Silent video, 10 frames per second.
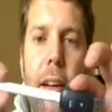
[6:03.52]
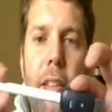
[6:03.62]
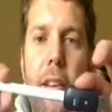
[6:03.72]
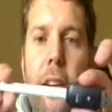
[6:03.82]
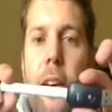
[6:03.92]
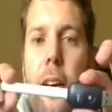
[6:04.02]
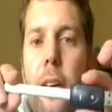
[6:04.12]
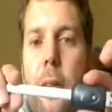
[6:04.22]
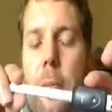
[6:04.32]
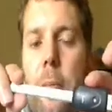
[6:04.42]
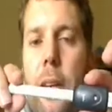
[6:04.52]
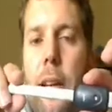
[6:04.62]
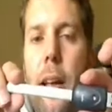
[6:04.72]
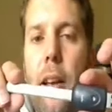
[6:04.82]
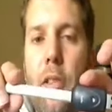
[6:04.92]
other
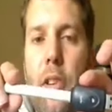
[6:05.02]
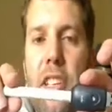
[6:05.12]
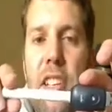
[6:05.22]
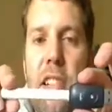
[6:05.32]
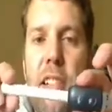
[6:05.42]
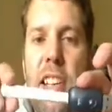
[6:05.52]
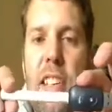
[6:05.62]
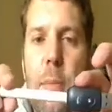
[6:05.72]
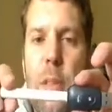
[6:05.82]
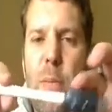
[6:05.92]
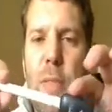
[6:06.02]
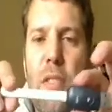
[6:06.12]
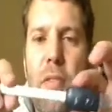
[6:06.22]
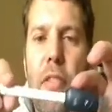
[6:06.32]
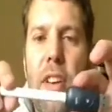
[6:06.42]
electronic cigarettes, some of them
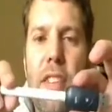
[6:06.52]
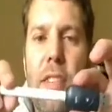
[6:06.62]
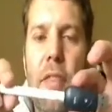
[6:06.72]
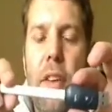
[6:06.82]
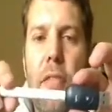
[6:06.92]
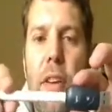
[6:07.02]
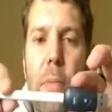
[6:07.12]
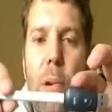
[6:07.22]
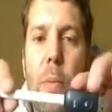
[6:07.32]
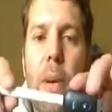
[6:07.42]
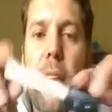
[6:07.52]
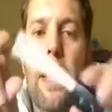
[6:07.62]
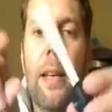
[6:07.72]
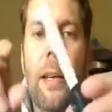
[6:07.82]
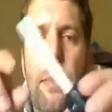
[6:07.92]
don't feel as if they fit properly,
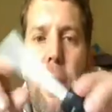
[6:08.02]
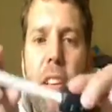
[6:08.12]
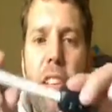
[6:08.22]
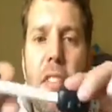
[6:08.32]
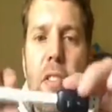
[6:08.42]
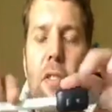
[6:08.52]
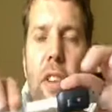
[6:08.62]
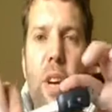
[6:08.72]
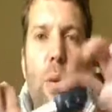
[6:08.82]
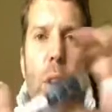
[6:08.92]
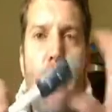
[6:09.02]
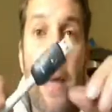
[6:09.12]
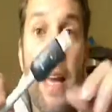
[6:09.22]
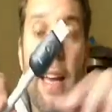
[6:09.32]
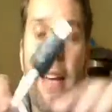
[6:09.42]
but this is all very well
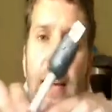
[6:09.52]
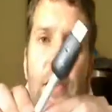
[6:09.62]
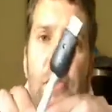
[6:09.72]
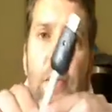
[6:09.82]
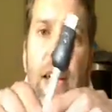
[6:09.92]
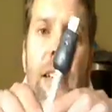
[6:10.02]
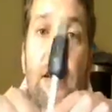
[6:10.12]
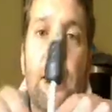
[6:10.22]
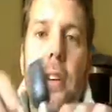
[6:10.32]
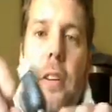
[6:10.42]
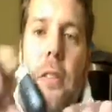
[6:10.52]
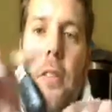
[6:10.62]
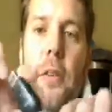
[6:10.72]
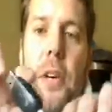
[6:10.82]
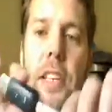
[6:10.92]
made. Now it's made in good old
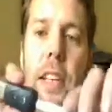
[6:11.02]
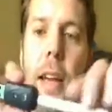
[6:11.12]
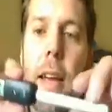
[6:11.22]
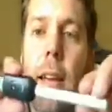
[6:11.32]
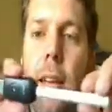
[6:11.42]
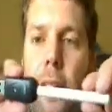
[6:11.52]
USA.